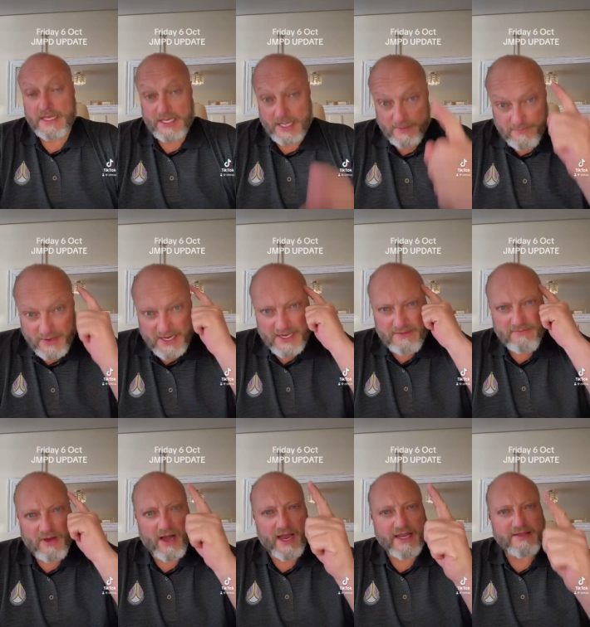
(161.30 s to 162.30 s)
keeping in
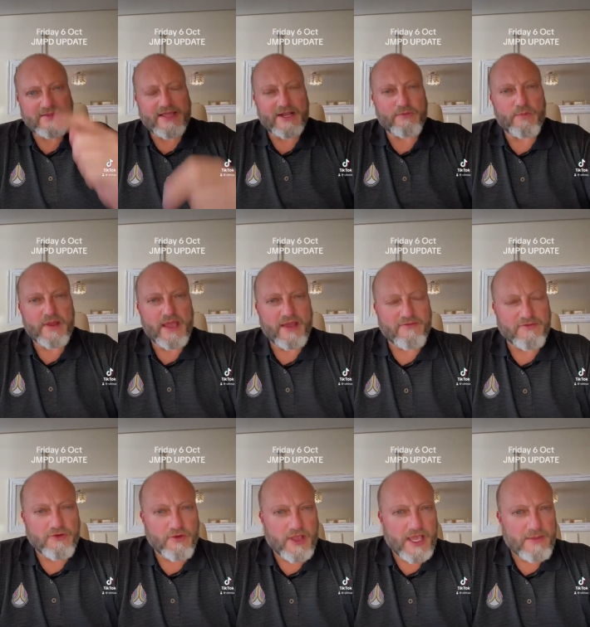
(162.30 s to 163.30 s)
mind that we have
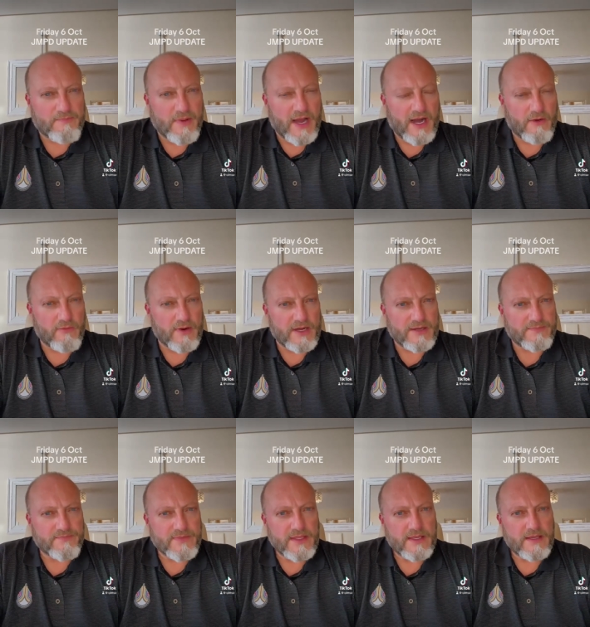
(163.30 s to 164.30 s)
to keep our
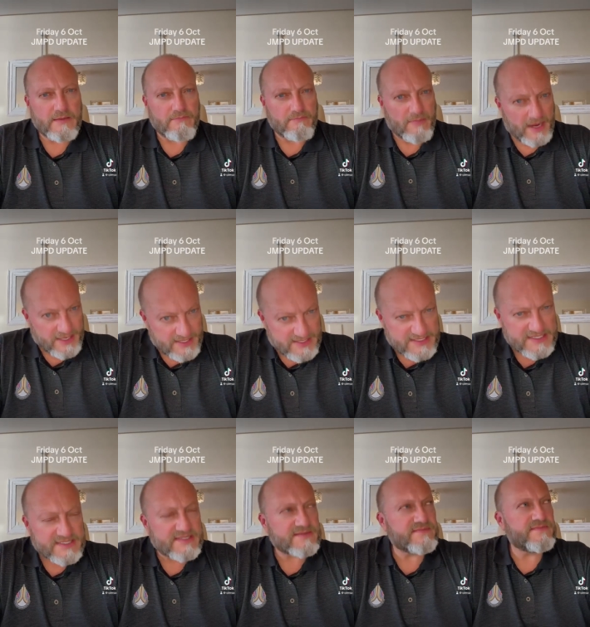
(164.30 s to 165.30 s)

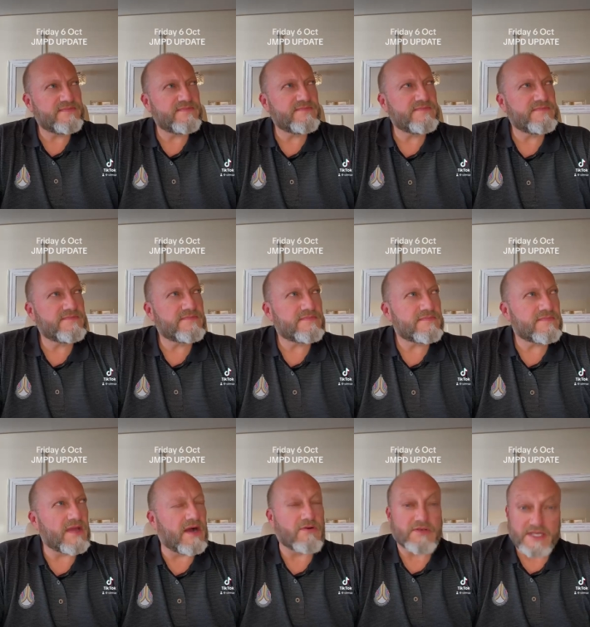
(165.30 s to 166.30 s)
manners,
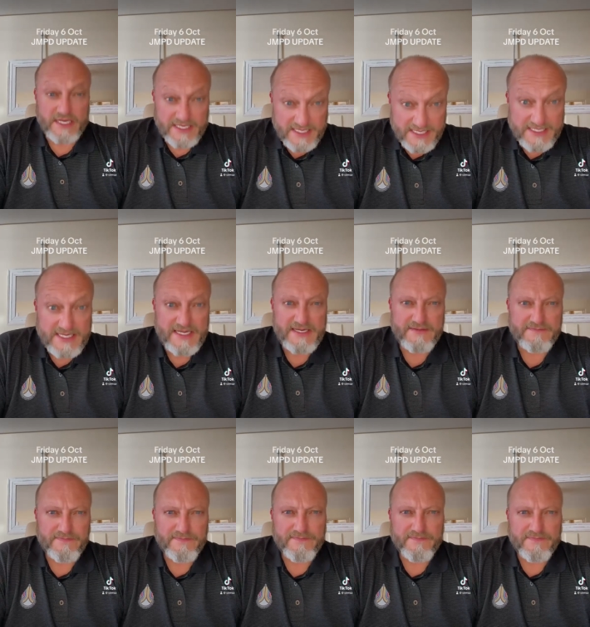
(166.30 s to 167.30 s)
our dignity,
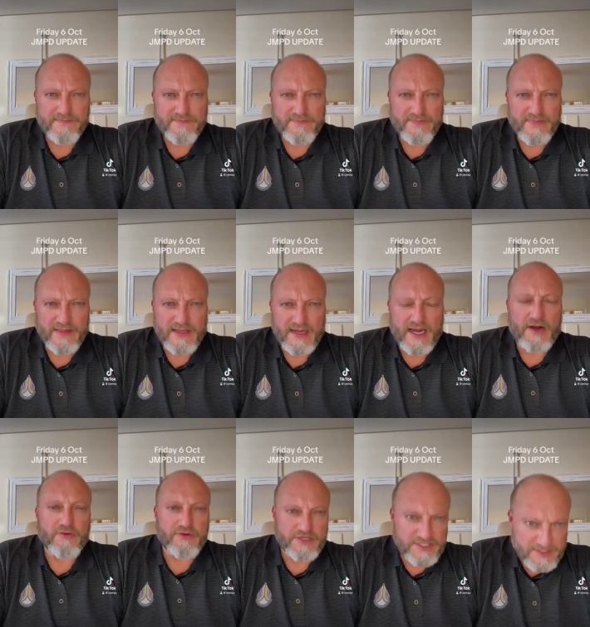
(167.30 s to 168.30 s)

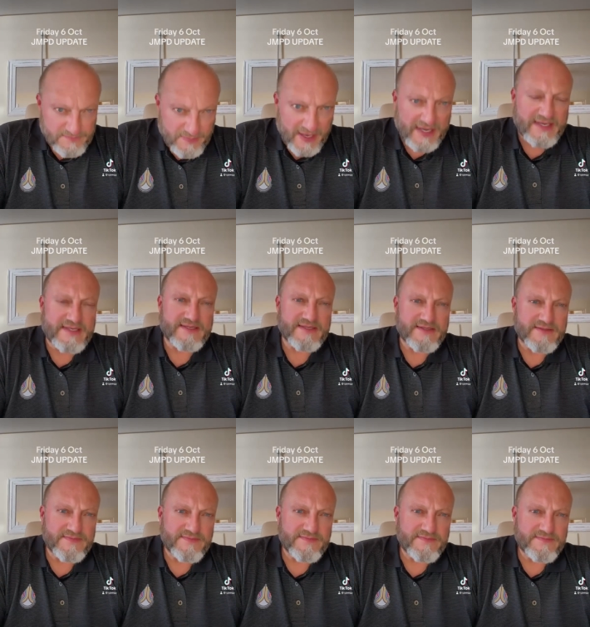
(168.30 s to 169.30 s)
our respect,
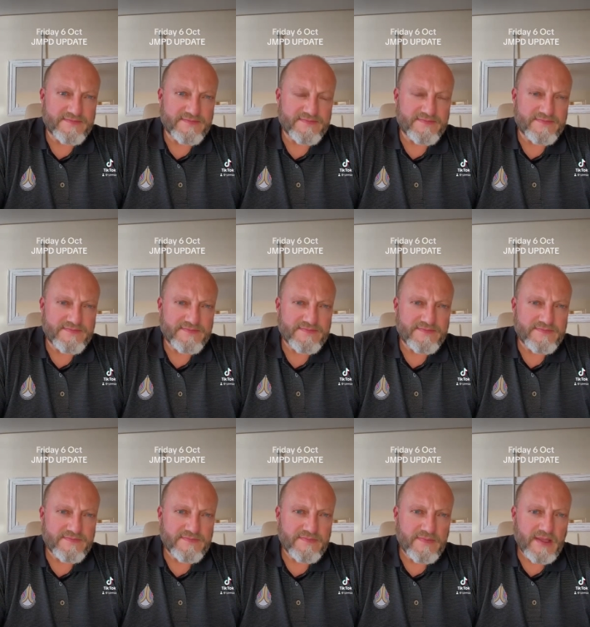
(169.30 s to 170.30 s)

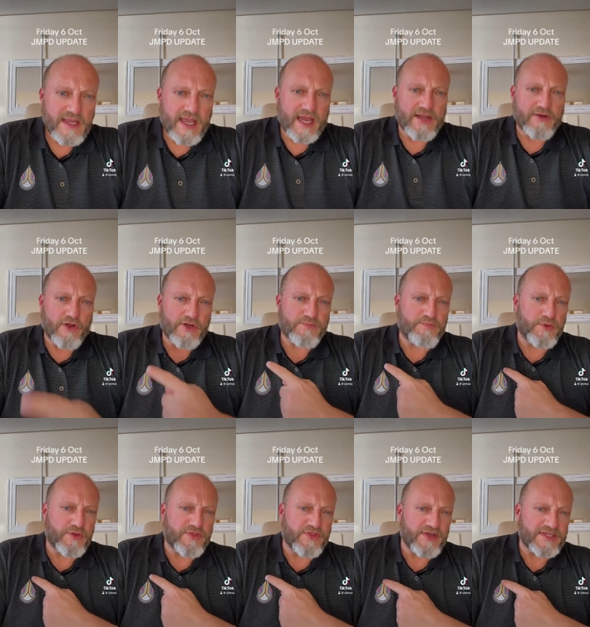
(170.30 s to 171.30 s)
and not
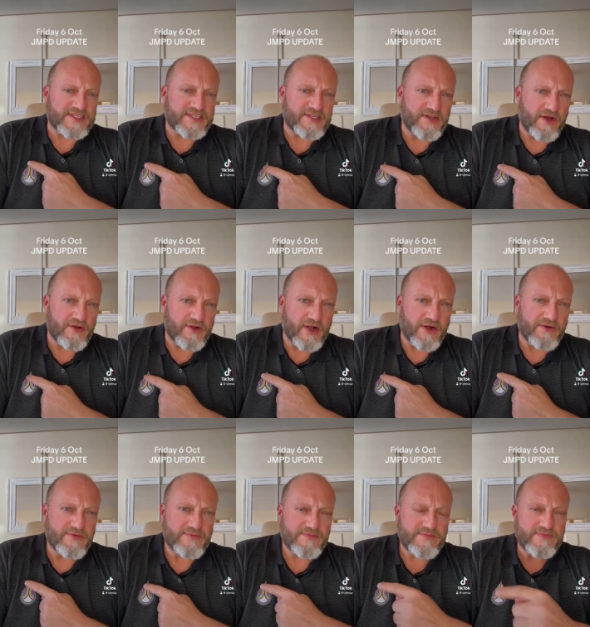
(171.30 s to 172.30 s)
put this
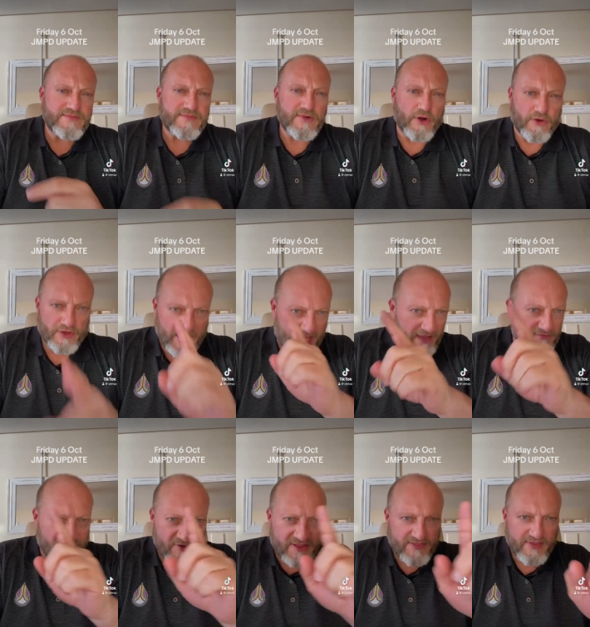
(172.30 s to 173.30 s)
logo on
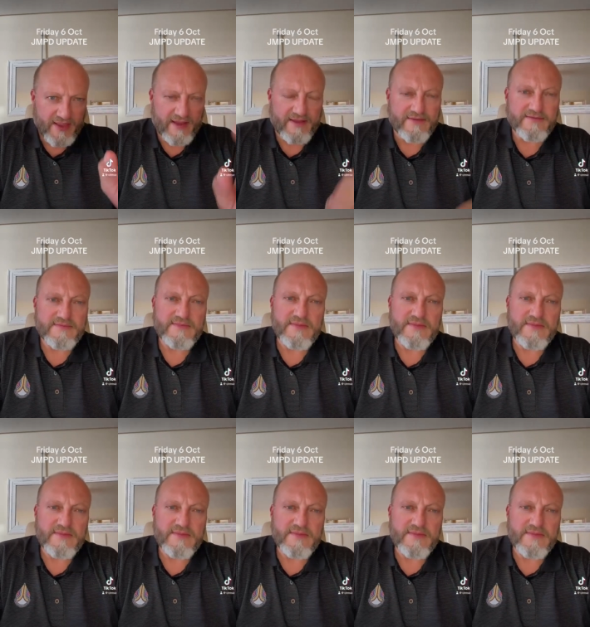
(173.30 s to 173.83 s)
everything